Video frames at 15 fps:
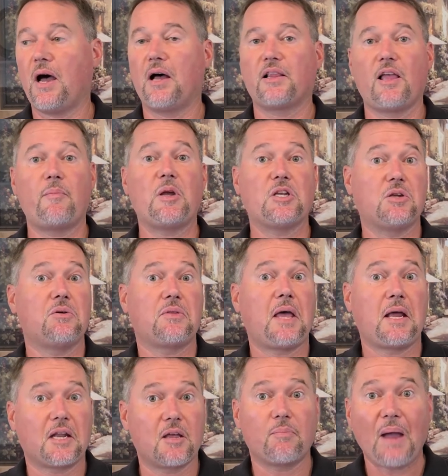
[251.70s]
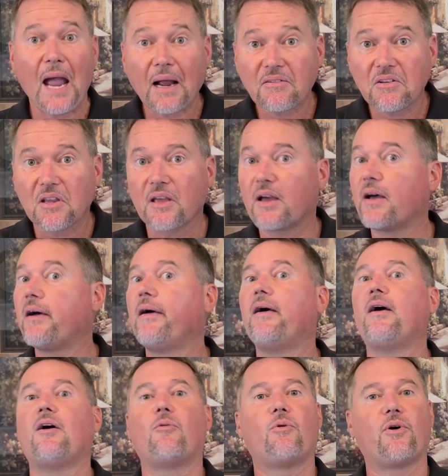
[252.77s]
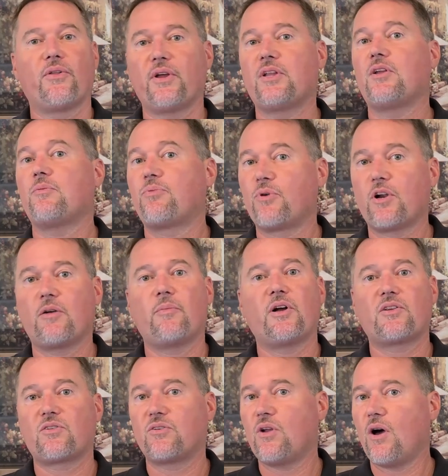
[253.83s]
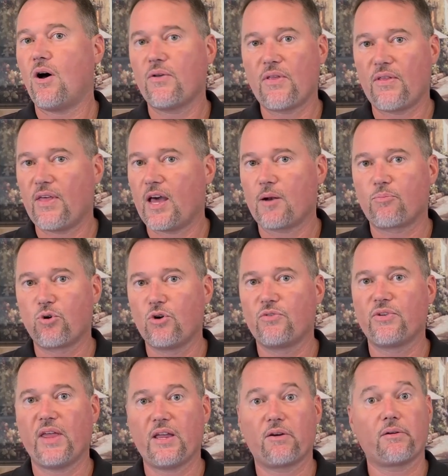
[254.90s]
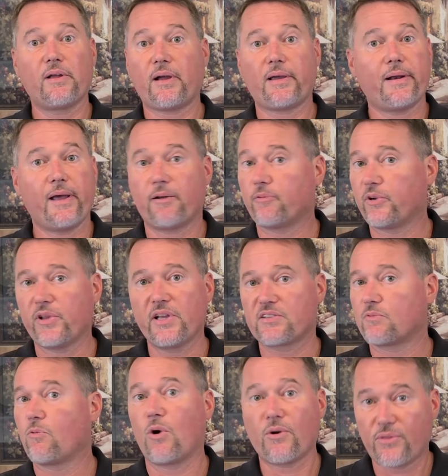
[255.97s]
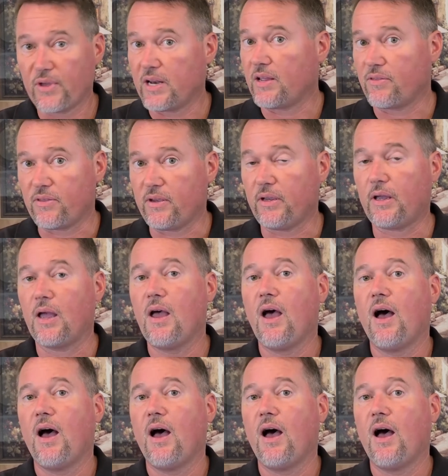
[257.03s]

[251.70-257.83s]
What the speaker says: let me do that and get back to you, well, then you pretty much know that approval that you're looking at really isn't worth anything.